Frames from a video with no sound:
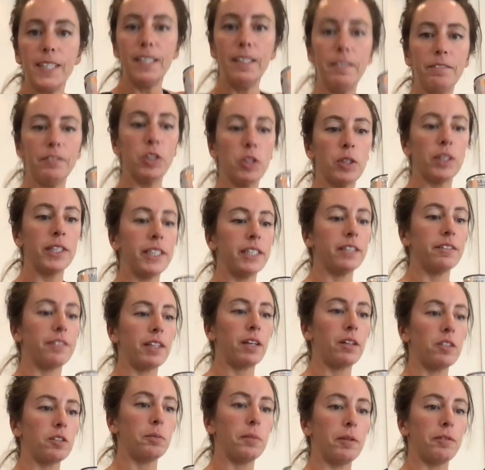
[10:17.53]
I have no idea if
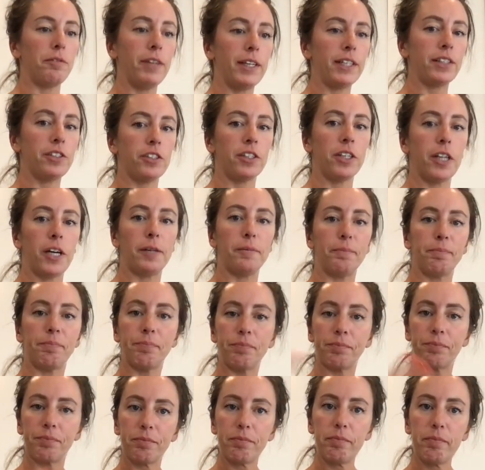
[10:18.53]
that was my face or not.
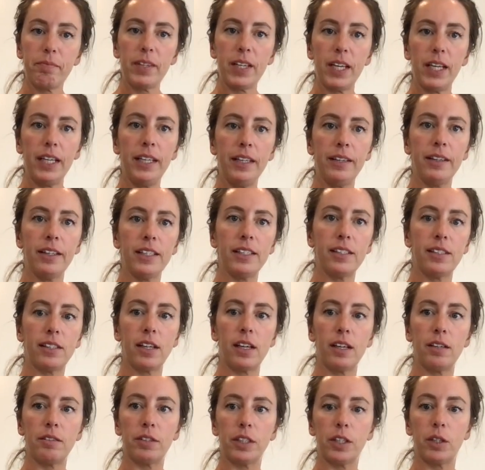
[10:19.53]
In this
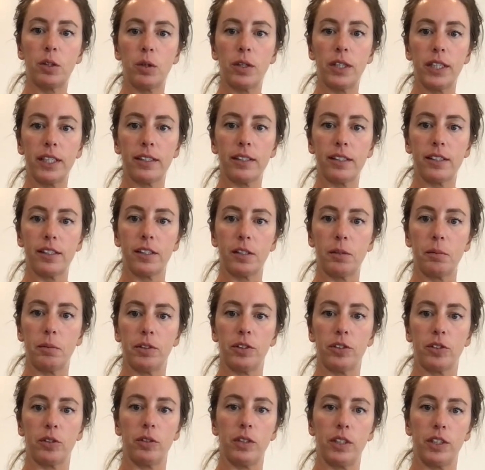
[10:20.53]
recording system,
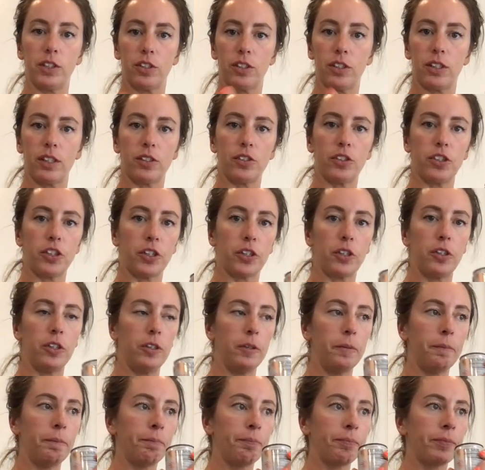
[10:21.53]
there's only just a
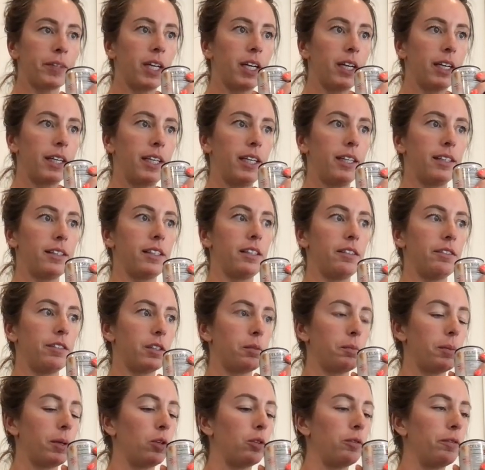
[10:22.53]
circle, and I can't see if
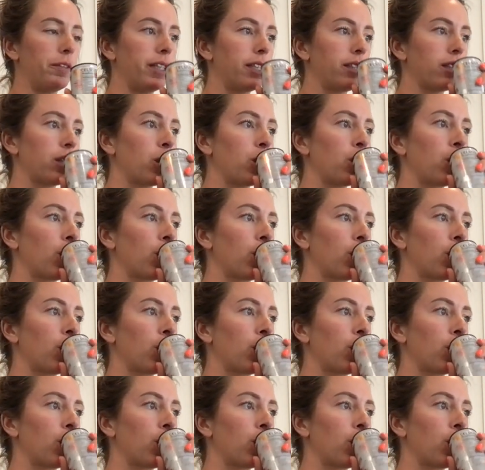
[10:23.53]
it's my whole face.